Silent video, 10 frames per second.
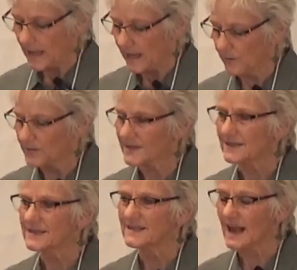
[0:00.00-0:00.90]
He was
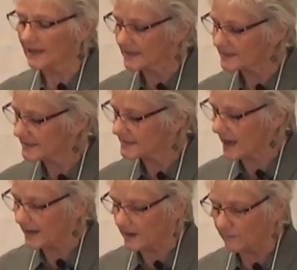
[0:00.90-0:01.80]
as zealous as
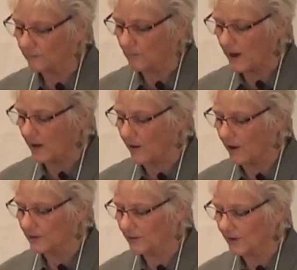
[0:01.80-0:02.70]
I am for my
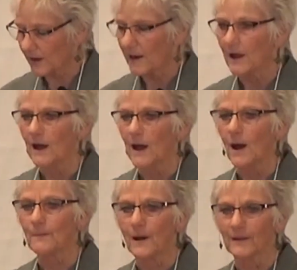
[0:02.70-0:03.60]
honor
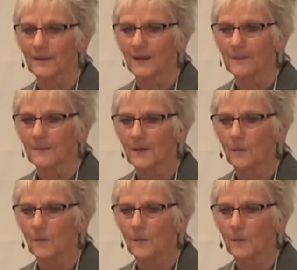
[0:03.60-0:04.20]
among them.